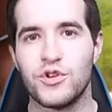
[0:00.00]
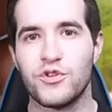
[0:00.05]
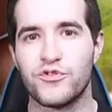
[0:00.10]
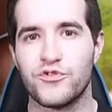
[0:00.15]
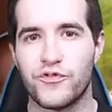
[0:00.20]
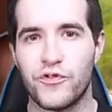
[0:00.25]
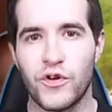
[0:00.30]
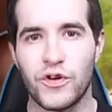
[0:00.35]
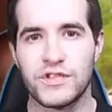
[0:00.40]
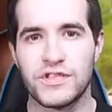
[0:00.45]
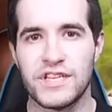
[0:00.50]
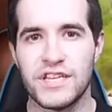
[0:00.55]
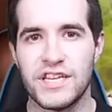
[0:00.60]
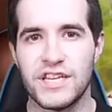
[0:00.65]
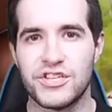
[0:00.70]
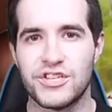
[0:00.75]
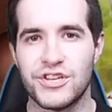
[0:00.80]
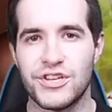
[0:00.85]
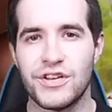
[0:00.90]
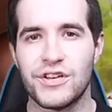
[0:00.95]
those first
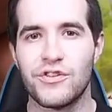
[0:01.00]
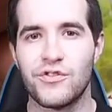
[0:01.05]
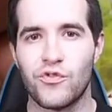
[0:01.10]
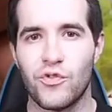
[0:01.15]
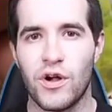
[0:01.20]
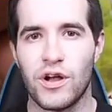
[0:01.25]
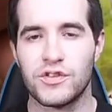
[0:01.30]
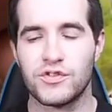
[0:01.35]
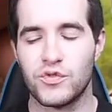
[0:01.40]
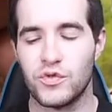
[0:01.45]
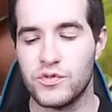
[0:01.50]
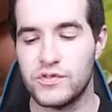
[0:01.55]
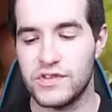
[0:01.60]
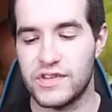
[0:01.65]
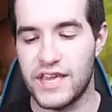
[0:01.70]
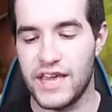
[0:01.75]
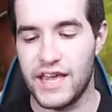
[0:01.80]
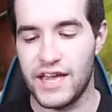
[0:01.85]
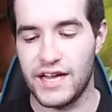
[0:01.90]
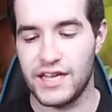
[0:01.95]
edition Crossroads
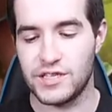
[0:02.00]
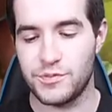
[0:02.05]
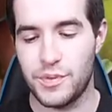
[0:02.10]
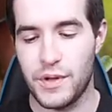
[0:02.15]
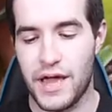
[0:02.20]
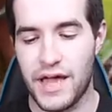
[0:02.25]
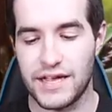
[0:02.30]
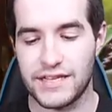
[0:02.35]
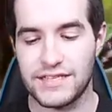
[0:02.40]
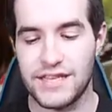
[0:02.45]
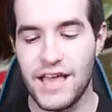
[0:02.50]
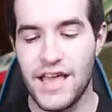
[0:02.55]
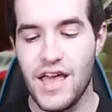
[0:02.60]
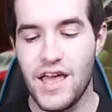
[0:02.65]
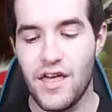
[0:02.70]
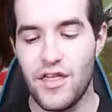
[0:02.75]
of Chaos packs.